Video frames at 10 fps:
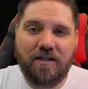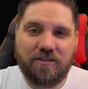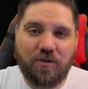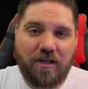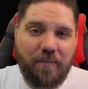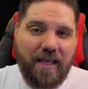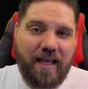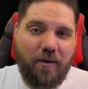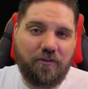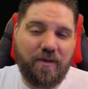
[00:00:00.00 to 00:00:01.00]
So come hang
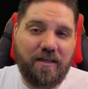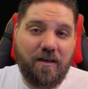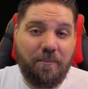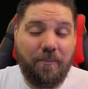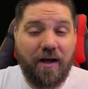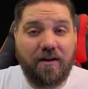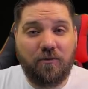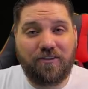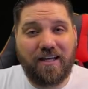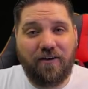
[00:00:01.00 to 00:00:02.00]
out with me. But
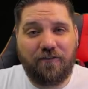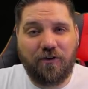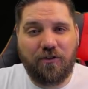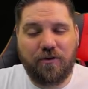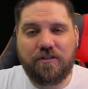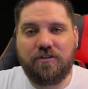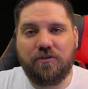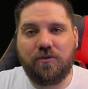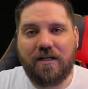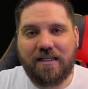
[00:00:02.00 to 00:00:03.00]
without further
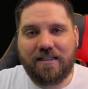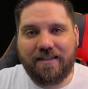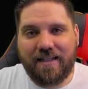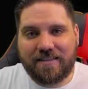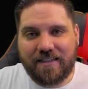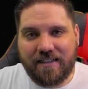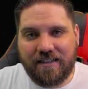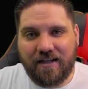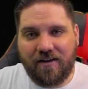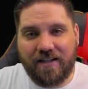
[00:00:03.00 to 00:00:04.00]
ado, let's get
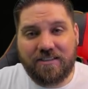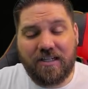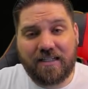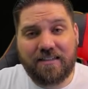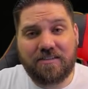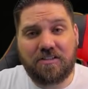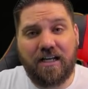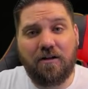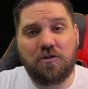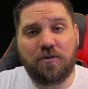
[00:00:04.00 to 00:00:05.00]
in there and check this
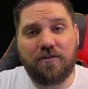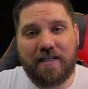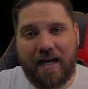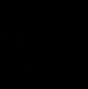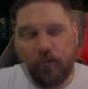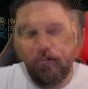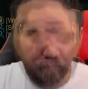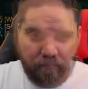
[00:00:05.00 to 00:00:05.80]
Challenge Rift out.